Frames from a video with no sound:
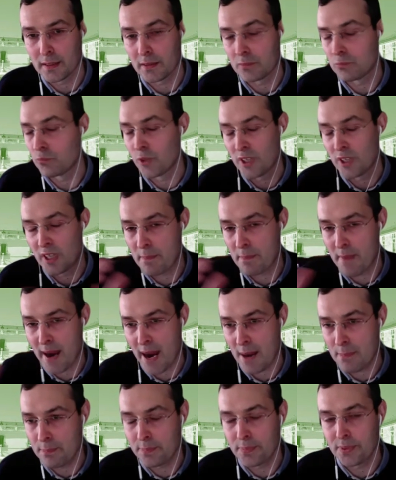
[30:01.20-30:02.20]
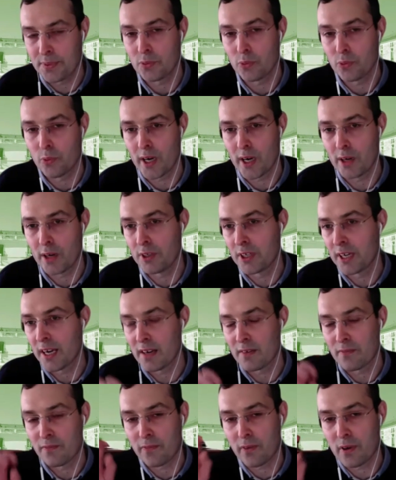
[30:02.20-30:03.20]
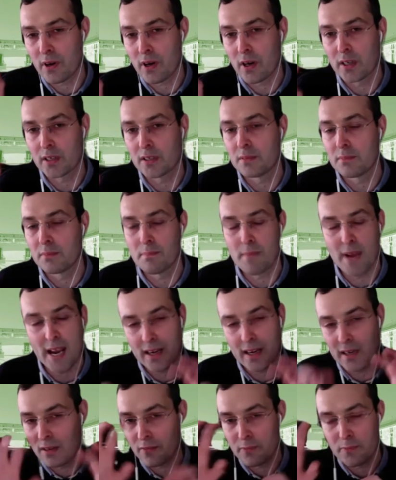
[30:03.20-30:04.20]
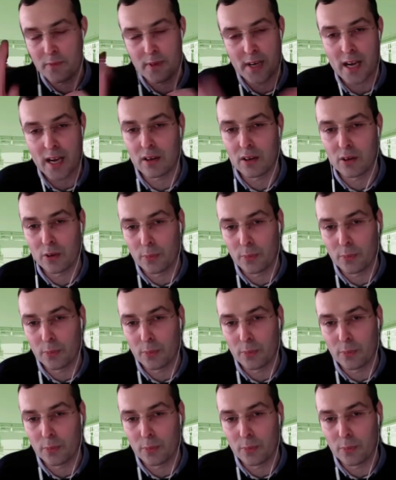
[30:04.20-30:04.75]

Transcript: with a map where we can find many of vernacular